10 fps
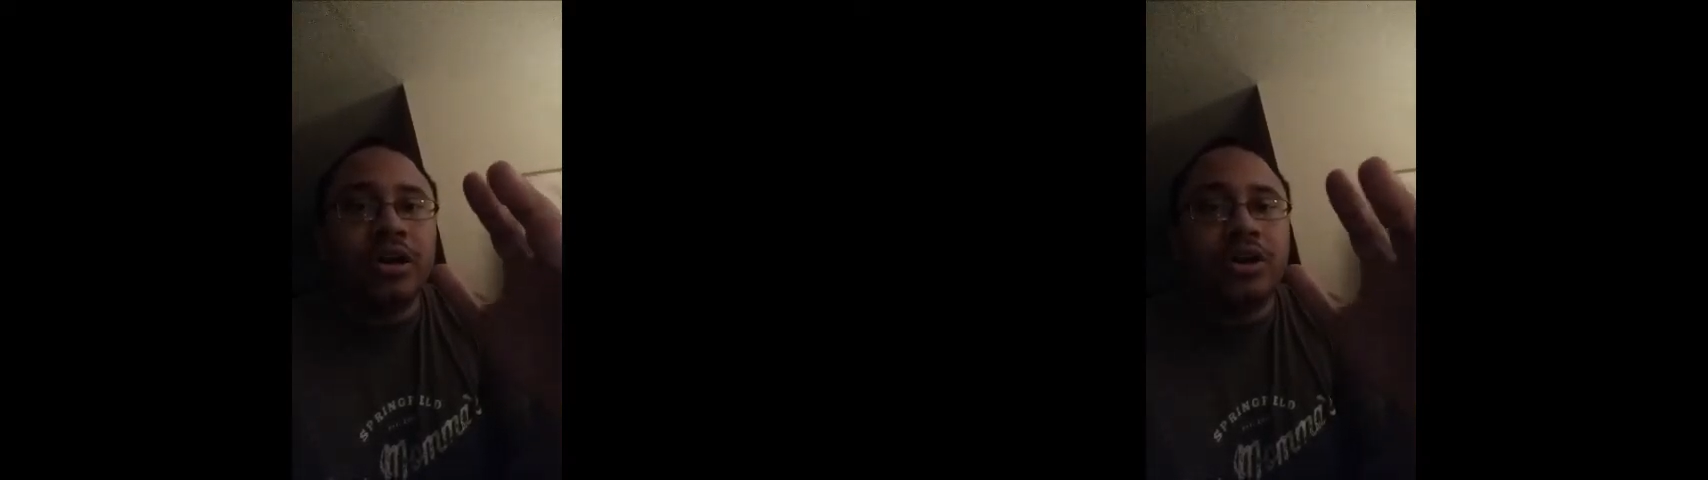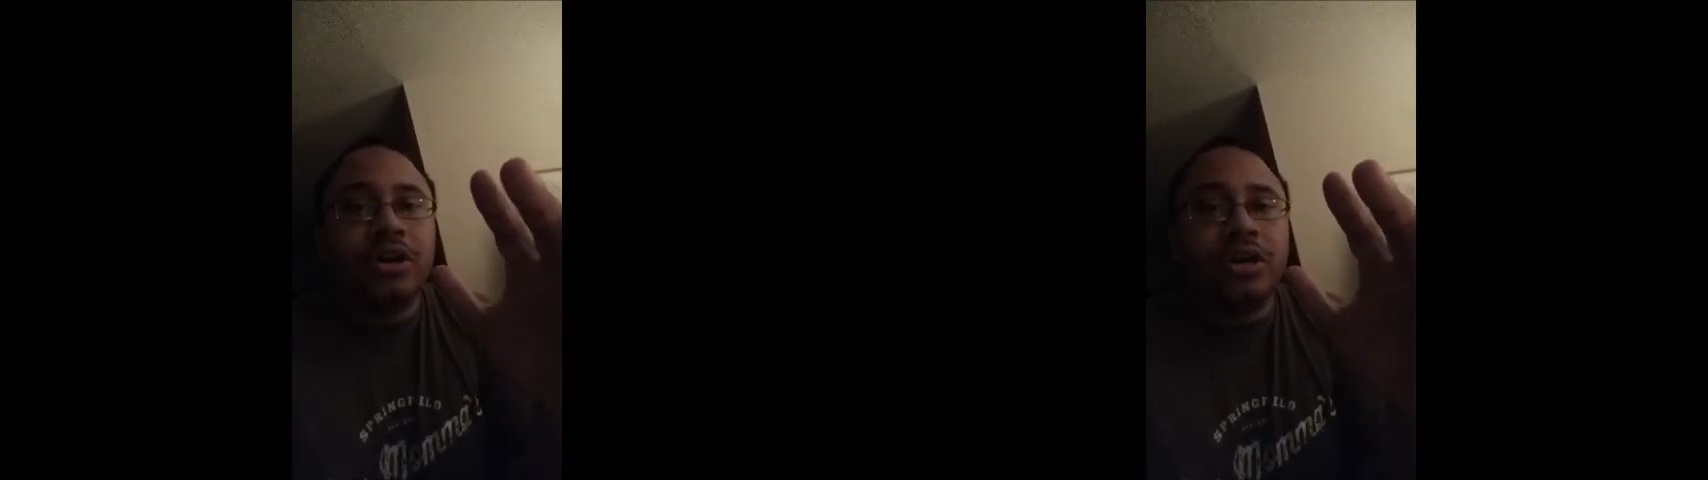
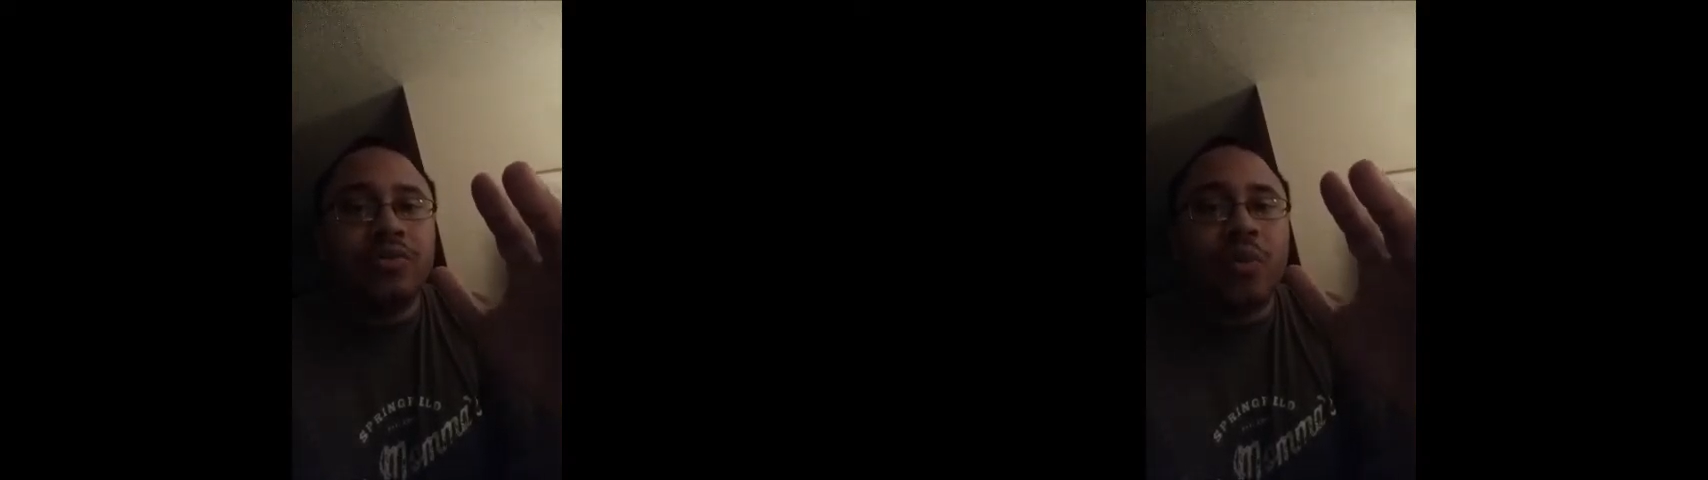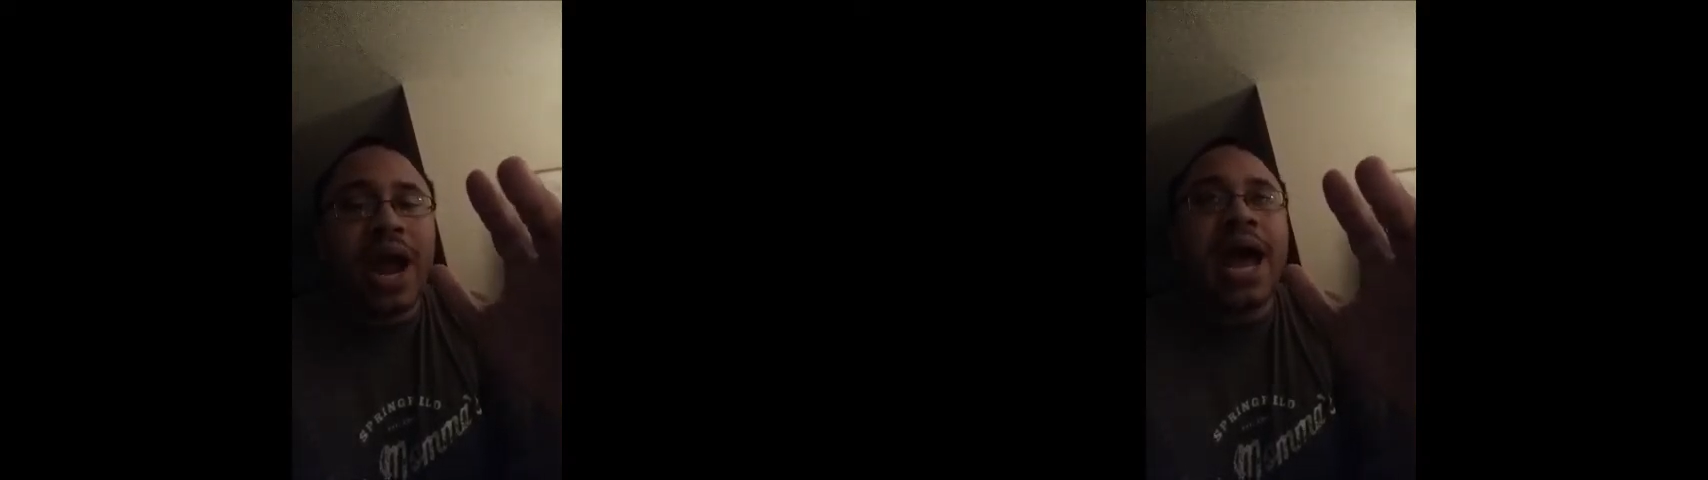
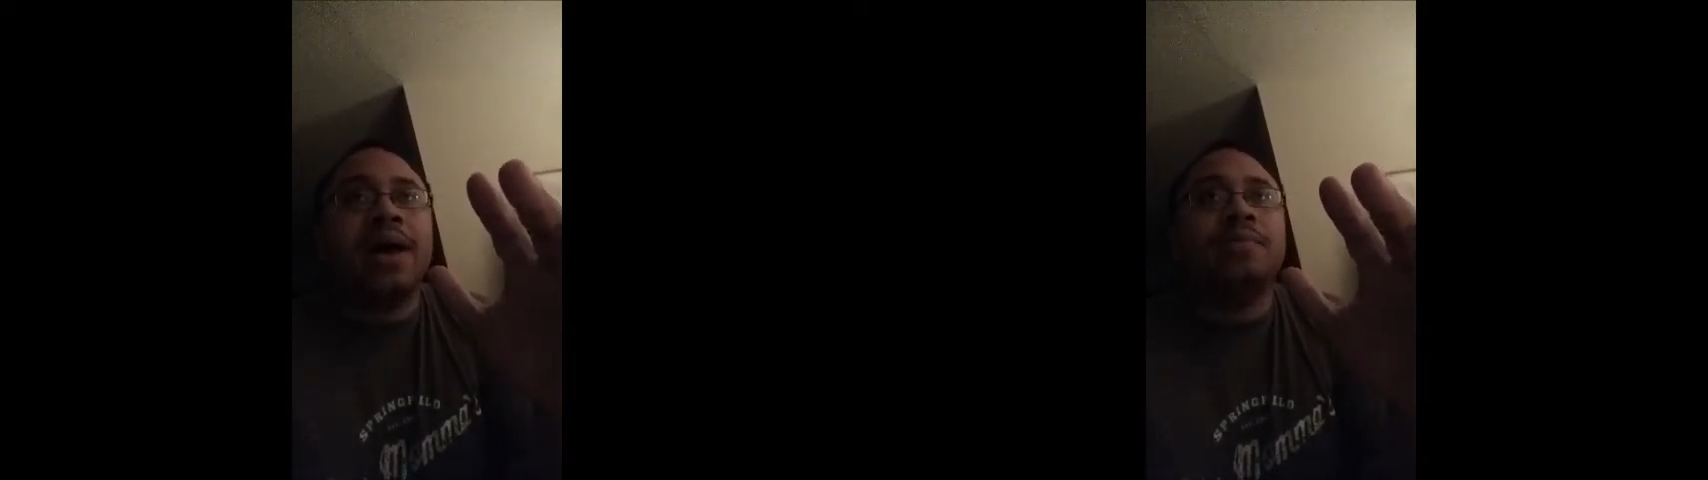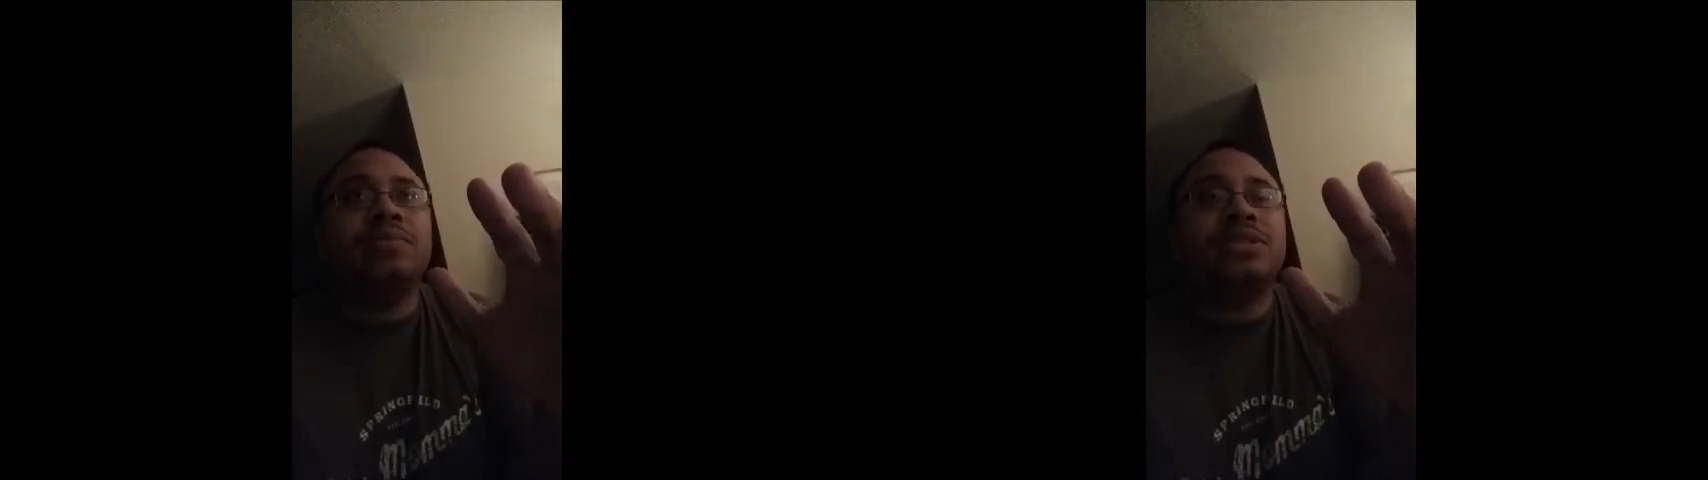good
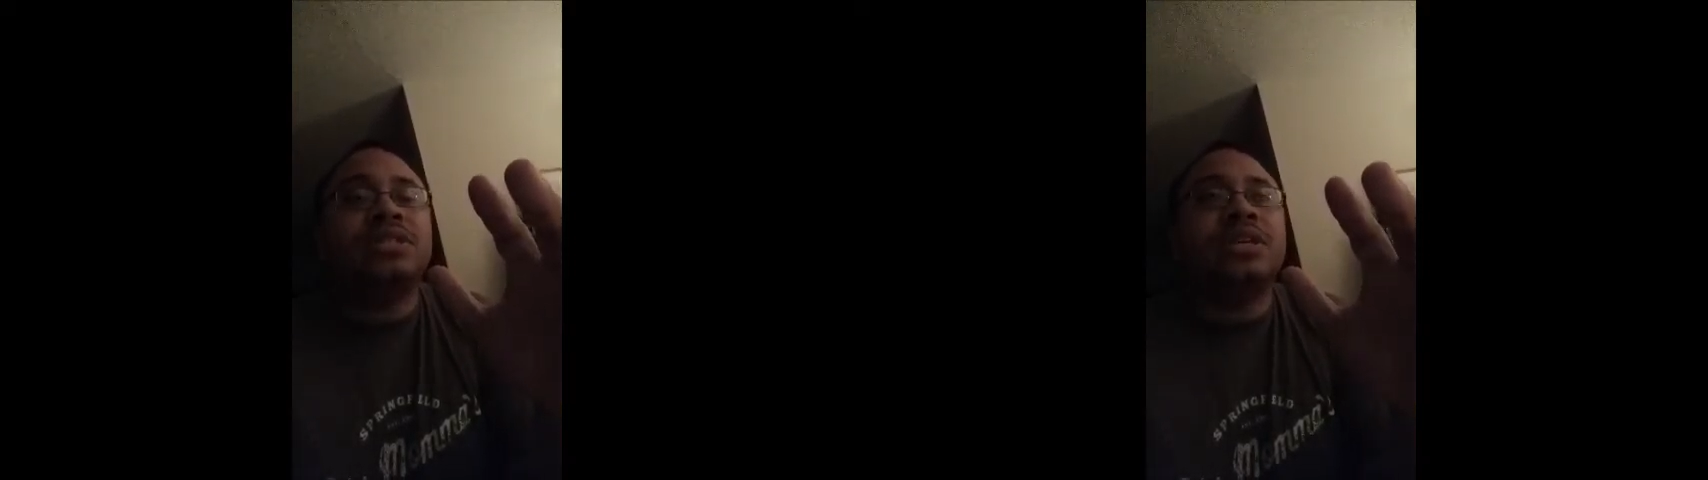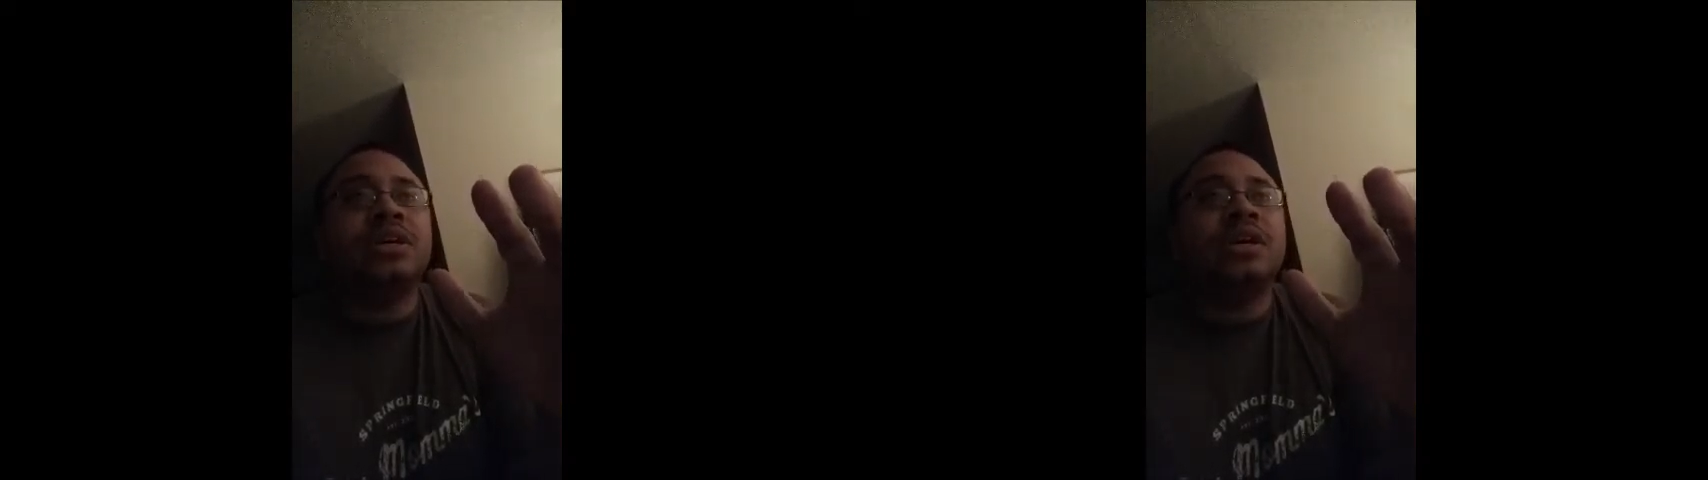raps?